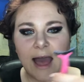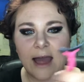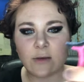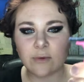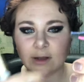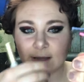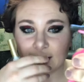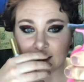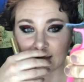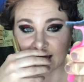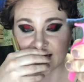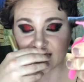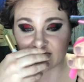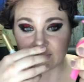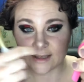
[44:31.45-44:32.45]
I really
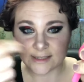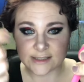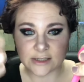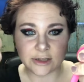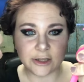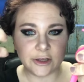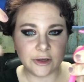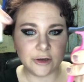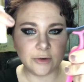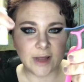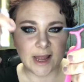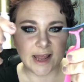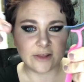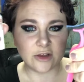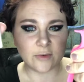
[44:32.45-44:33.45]
like this glue
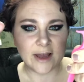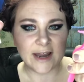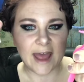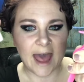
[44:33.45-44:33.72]
and the red